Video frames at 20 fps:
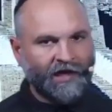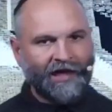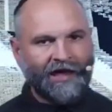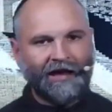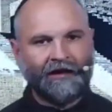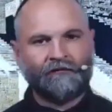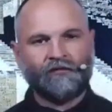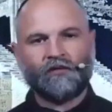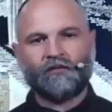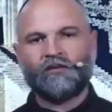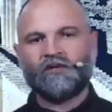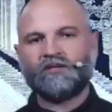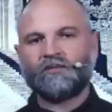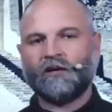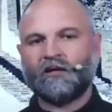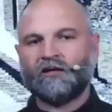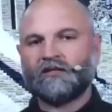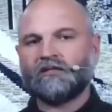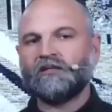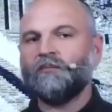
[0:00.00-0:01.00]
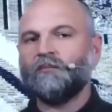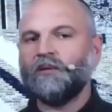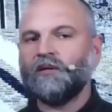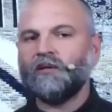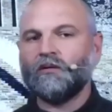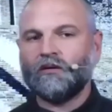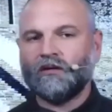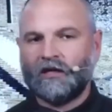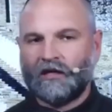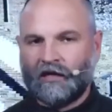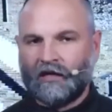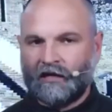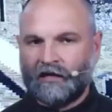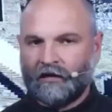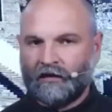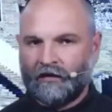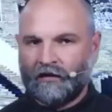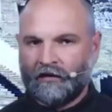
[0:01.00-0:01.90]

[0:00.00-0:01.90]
have the responsibility